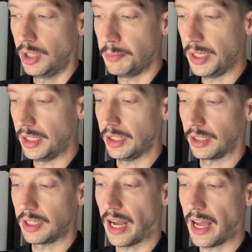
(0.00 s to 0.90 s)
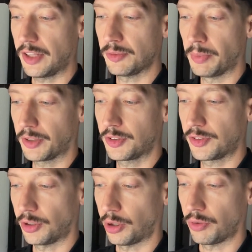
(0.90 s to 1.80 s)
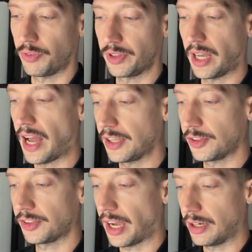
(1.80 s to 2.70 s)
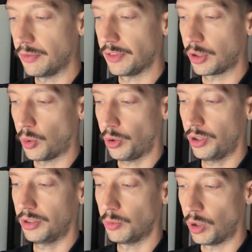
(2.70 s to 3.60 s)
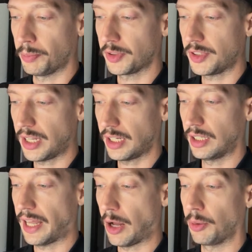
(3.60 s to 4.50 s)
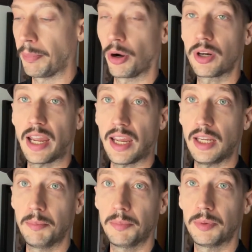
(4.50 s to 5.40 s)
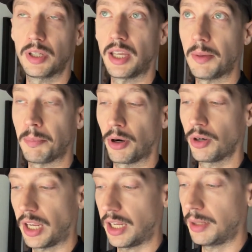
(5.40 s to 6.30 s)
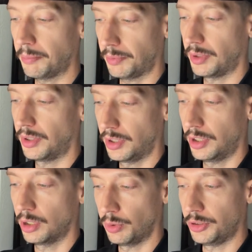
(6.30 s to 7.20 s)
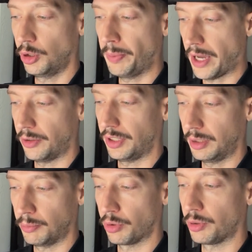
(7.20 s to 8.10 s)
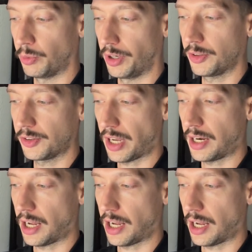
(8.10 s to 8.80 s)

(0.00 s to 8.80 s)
meaning guys must serve the guys' side of the court. One mistake allowed per game, again, per game, with no penalty. More than one is a side